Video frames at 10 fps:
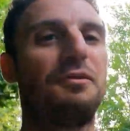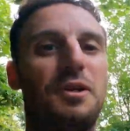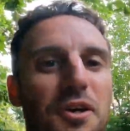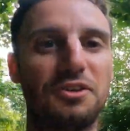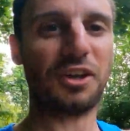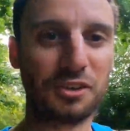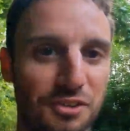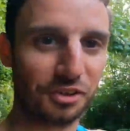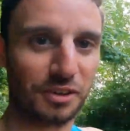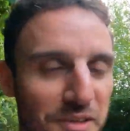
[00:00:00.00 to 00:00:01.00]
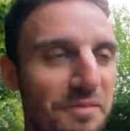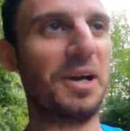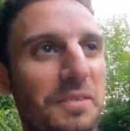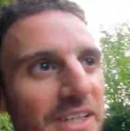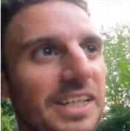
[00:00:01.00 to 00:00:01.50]
we're not so sure at the
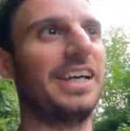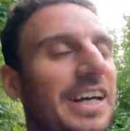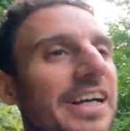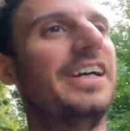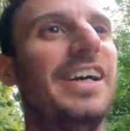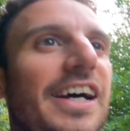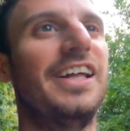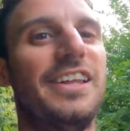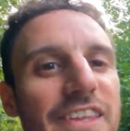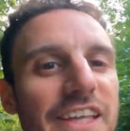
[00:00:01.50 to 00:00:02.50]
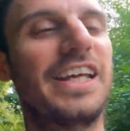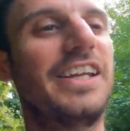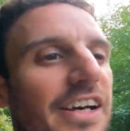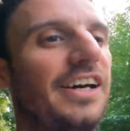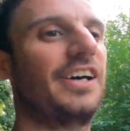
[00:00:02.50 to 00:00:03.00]
moment,
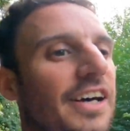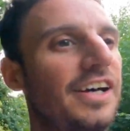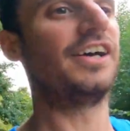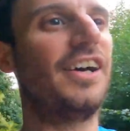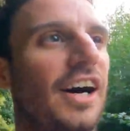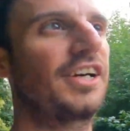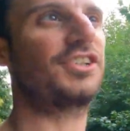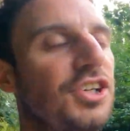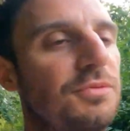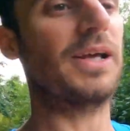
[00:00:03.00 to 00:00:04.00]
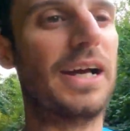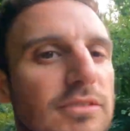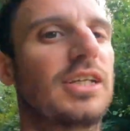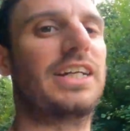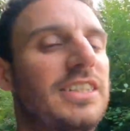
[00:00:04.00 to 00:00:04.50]
then I should be
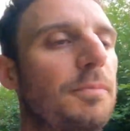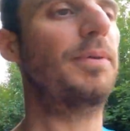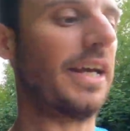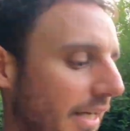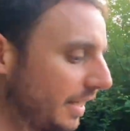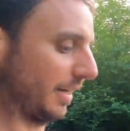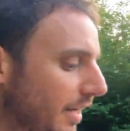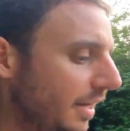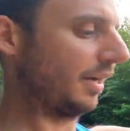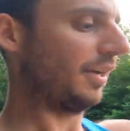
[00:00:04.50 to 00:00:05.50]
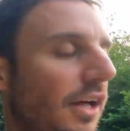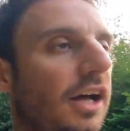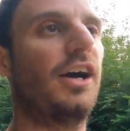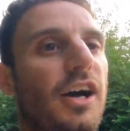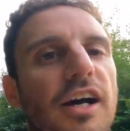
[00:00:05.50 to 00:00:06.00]
able to actually pick
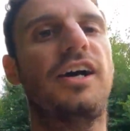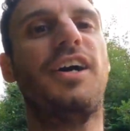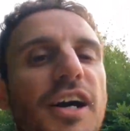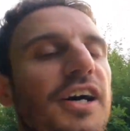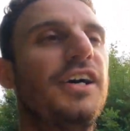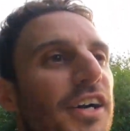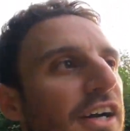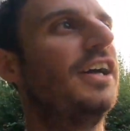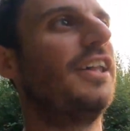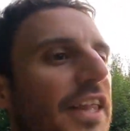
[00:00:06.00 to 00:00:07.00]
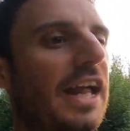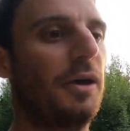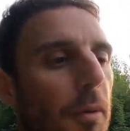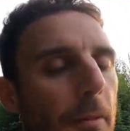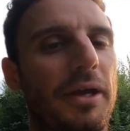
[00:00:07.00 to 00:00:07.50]
that
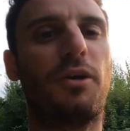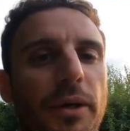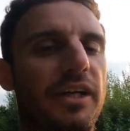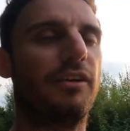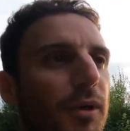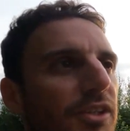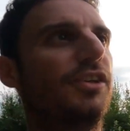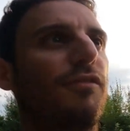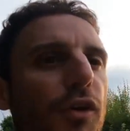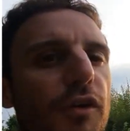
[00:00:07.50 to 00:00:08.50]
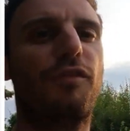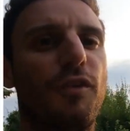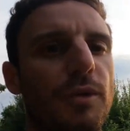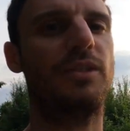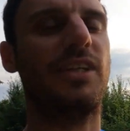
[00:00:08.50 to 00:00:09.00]
up a bit quicker once I've got
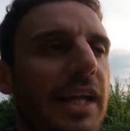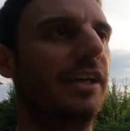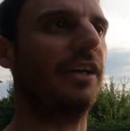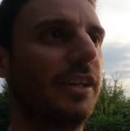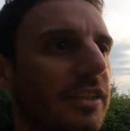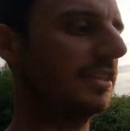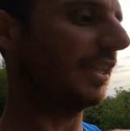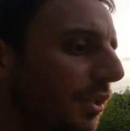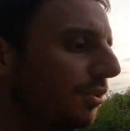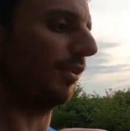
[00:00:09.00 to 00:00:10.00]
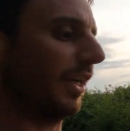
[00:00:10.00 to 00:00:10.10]
through into that kind of continuous